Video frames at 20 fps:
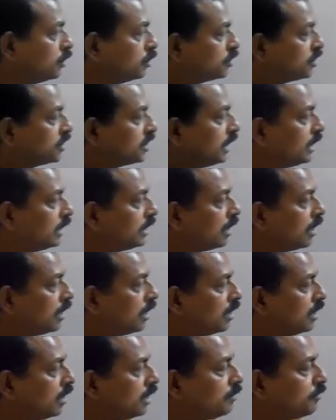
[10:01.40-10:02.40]
Now see,
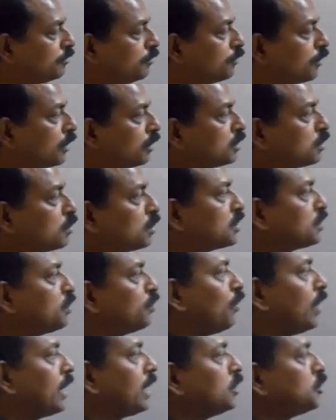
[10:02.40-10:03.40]
from
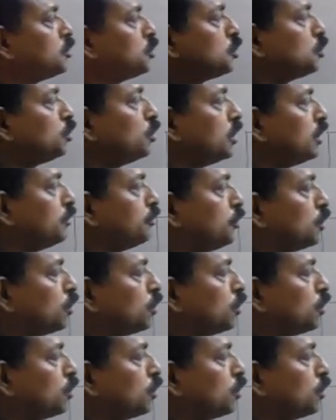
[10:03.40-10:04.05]
equation 1 and 2,